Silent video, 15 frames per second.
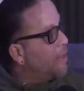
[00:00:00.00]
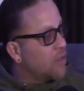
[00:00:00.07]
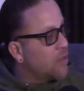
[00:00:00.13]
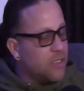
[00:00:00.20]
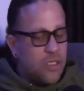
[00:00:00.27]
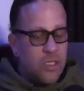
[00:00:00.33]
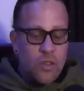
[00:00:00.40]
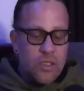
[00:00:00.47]

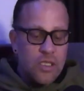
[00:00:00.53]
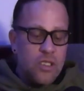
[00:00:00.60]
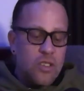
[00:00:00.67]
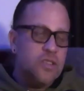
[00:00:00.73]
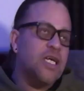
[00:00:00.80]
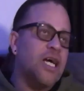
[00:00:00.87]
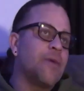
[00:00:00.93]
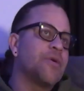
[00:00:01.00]
and a little
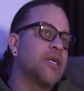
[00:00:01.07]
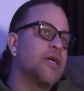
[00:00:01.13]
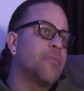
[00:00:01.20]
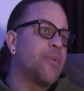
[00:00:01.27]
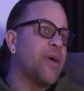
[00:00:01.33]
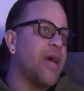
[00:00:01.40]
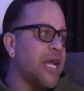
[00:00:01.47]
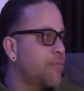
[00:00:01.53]
time to
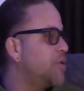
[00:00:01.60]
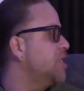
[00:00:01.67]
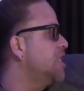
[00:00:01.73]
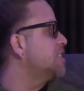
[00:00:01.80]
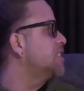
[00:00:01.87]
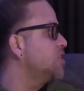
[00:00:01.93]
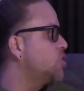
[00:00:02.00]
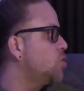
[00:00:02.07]
unpack it, but
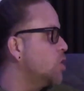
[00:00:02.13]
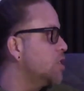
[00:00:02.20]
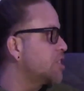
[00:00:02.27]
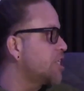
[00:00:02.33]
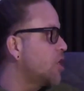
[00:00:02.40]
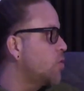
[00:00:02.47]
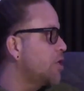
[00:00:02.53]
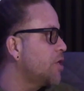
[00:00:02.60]
let's get to it,
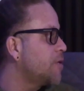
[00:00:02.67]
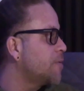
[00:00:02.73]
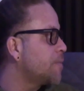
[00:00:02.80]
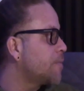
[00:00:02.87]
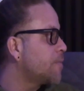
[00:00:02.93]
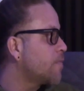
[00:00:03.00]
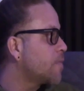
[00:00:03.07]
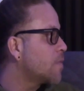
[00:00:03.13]
shall we?
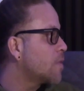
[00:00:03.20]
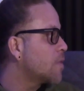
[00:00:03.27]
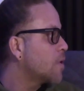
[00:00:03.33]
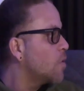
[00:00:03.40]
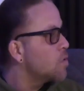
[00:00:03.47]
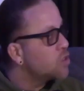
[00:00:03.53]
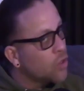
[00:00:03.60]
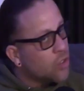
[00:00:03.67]
Let's do it.
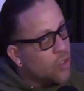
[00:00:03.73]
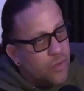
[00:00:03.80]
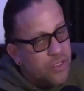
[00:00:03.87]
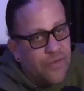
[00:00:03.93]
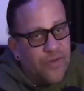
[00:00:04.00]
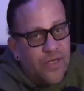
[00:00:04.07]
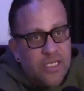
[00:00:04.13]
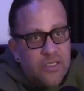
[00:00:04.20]
What's going on with
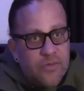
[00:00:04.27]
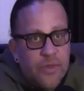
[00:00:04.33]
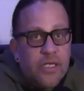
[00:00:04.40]
CBS, man?